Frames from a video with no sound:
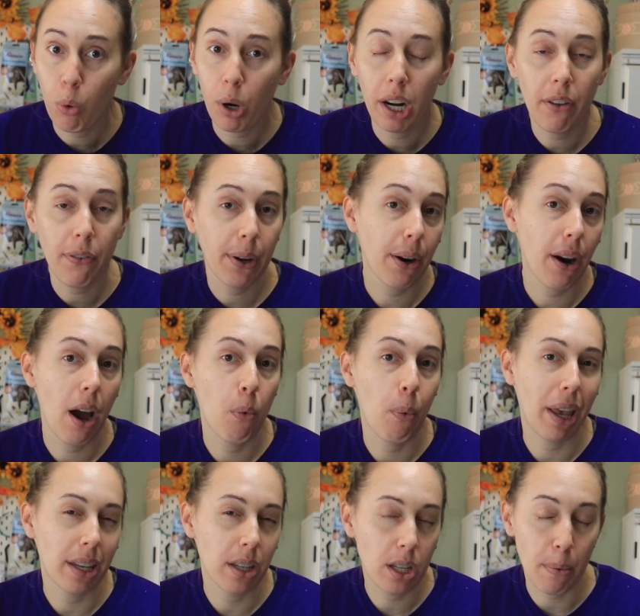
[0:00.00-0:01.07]
We're gonna figure out
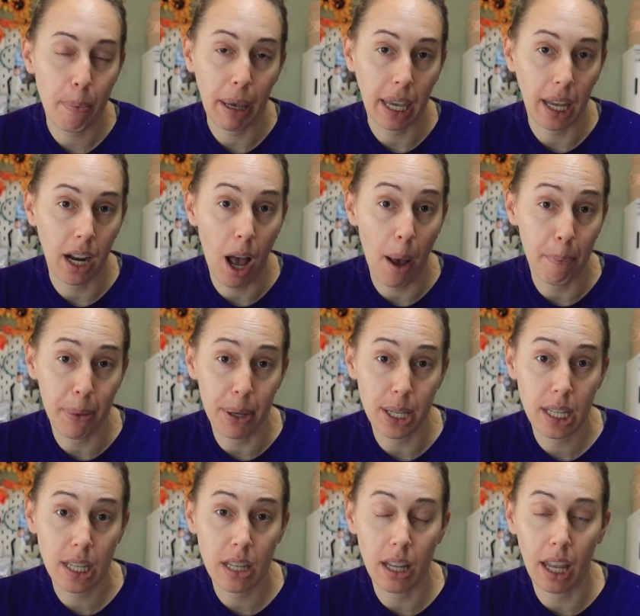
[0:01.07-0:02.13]
ways to pick it up,
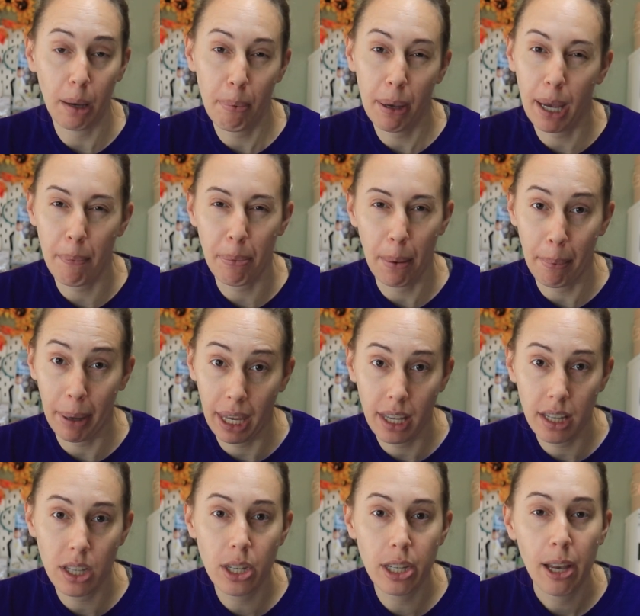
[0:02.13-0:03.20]
this like pick up the
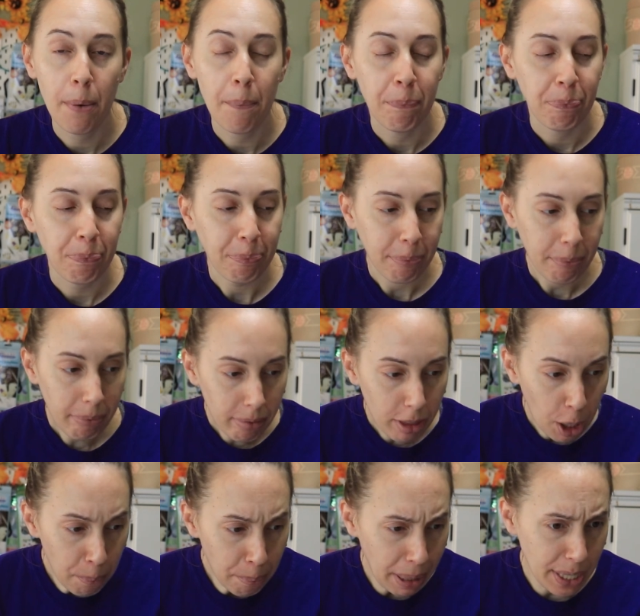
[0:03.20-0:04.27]
pace
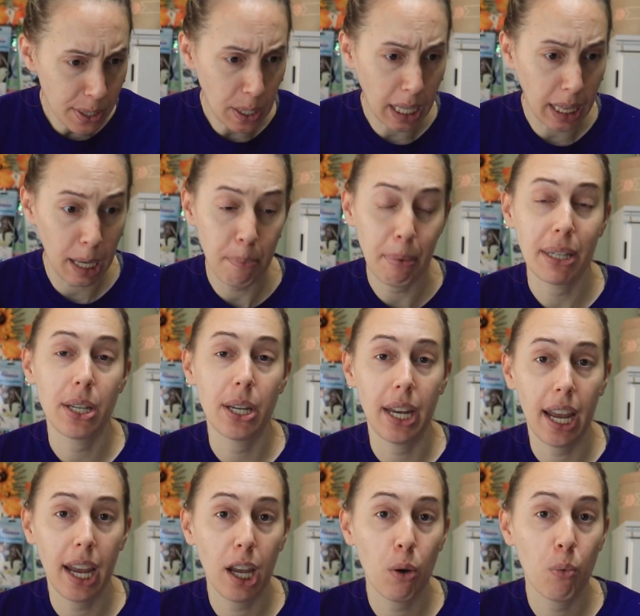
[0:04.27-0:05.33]
basically, but
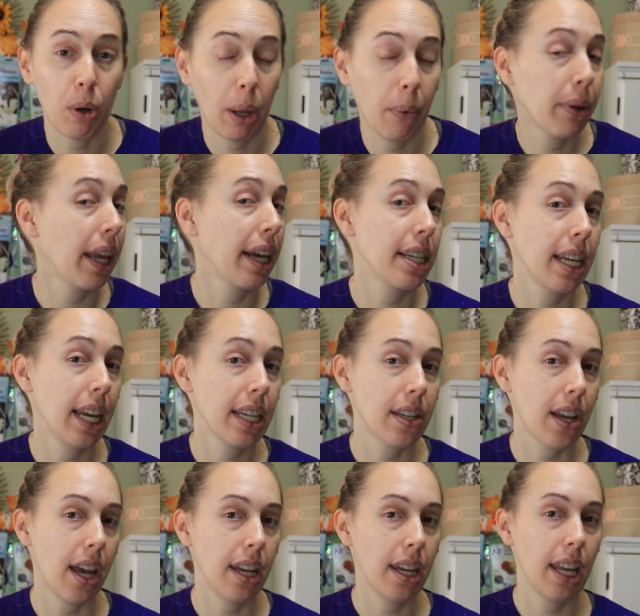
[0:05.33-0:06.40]
today what I would like to get
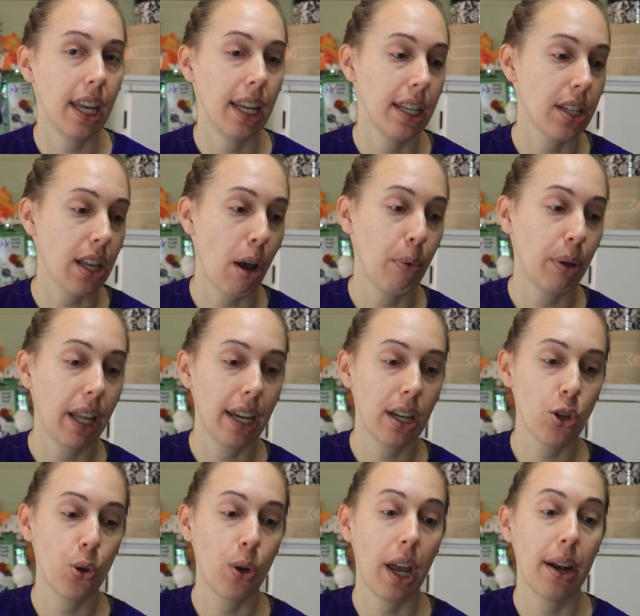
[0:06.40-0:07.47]
done is I would like
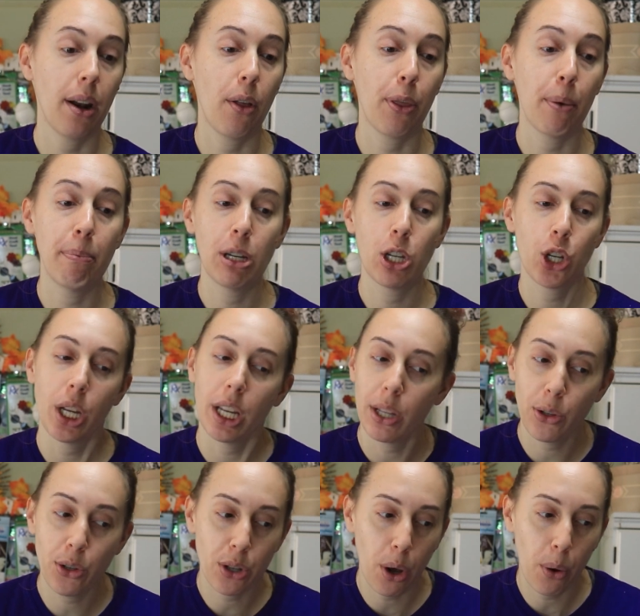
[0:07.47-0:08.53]
to get the
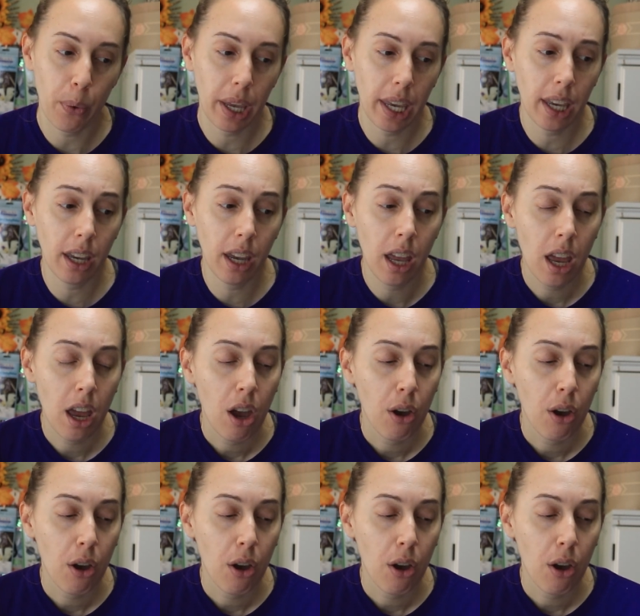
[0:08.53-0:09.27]
machine sewing